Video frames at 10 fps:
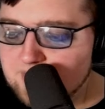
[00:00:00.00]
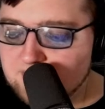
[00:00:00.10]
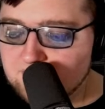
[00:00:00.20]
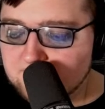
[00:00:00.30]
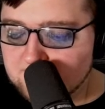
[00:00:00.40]

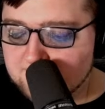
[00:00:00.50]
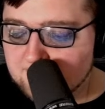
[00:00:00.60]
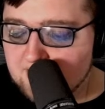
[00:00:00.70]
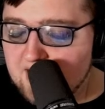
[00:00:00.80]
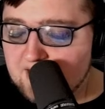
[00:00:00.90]
using this a
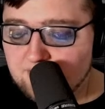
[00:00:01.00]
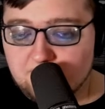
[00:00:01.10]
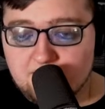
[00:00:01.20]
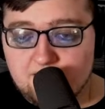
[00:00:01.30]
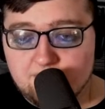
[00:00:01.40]
lot. You
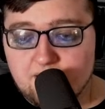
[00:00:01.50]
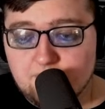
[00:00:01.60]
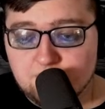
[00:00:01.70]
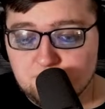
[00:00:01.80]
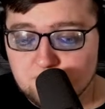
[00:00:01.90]
can hear if
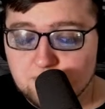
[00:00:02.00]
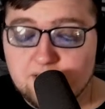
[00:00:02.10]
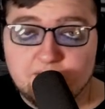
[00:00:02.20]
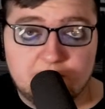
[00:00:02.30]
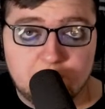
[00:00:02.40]
I'm to
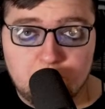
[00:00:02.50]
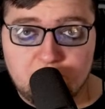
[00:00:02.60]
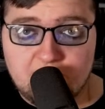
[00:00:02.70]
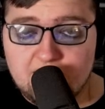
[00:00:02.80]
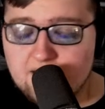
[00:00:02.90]
completely
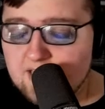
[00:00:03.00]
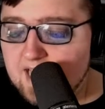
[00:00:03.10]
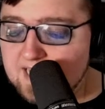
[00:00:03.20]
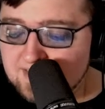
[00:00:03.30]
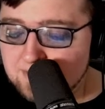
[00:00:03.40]
remove it.
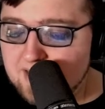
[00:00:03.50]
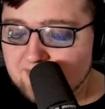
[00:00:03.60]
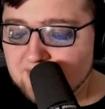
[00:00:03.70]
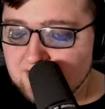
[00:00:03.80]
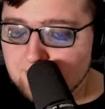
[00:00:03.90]
I do have
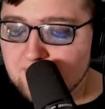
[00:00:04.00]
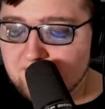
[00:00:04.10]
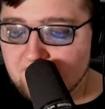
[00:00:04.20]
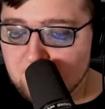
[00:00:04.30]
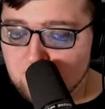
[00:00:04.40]
a little bit
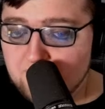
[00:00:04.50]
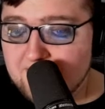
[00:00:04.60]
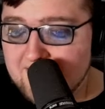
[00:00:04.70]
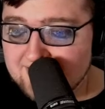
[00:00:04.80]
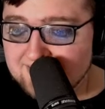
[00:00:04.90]
of an annoying
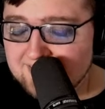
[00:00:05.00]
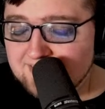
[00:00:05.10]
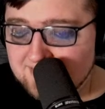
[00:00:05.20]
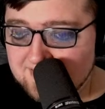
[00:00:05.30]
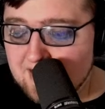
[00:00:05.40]
S
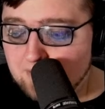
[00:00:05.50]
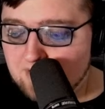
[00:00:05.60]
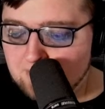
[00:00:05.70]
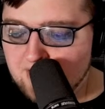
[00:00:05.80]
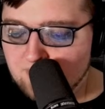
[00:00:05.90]
sound
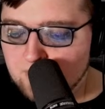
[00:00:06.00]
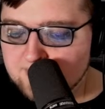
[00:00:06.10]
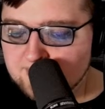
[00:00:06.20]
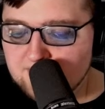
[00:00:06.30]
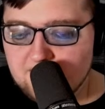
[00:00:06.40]
in my
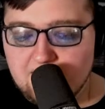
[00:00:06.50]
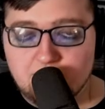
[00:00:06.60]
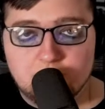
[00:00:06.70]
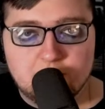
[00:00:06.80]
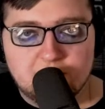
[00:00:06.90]
voice, and I
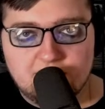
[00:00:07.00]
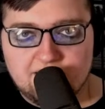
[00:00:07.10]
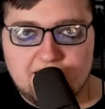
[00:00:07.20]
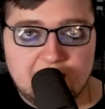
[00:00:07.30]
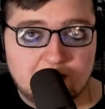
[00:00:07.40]
don't want
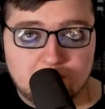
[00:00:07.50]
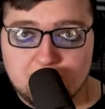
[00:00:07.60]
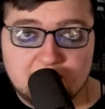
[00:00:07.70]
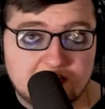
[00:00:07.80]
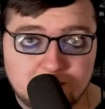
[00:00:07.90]

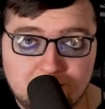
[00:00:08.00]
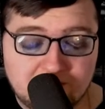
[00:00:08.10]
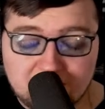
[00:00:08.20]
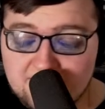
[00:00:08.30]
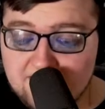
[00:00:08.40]
that to be
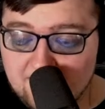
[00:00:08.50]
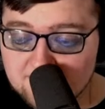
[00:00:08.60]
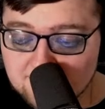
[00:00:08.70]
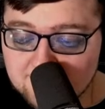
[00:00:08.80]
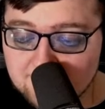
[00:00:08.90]
fatiguing
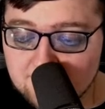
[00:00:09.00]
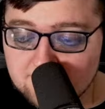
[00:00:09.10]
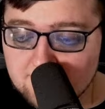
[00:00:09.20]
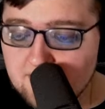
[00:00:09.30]
to listeners.